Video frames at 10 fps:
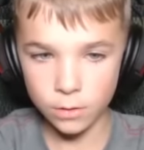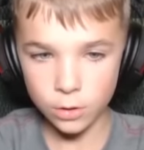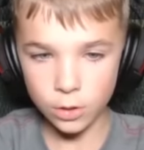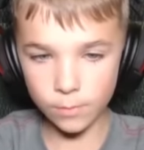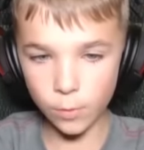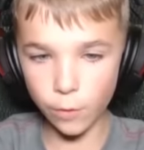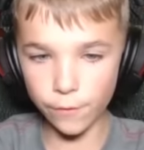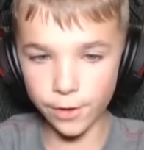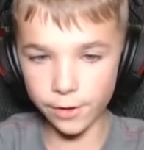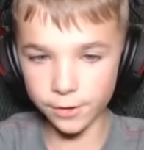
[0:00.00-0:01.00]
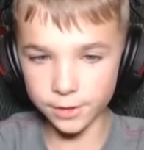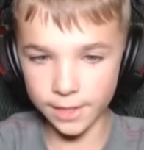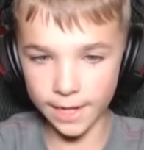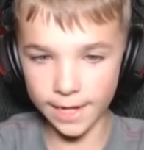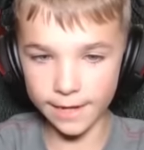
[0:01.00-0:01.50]
Come over here,
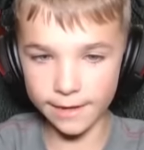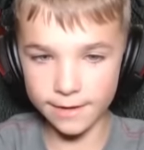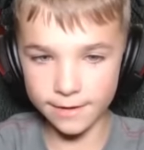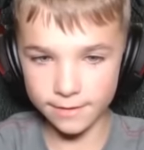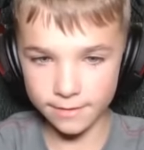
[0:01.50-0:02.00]
tank!